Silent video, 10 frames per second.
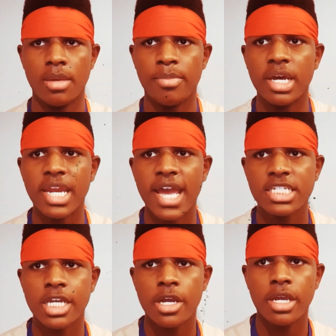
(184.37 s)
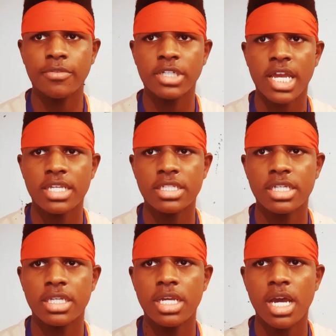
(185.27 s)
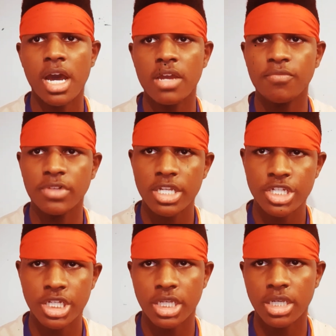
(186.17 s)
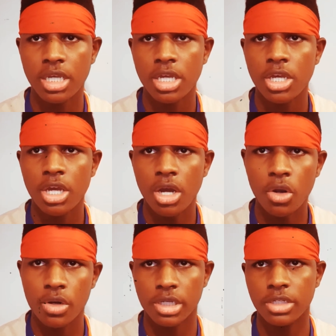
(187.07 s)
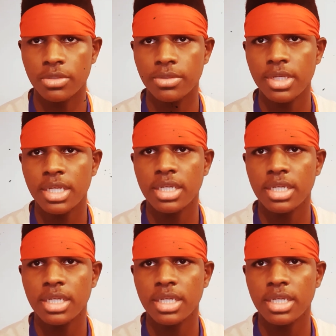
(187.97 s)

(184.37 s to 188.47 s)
But as our everlasting, unflinching oracle,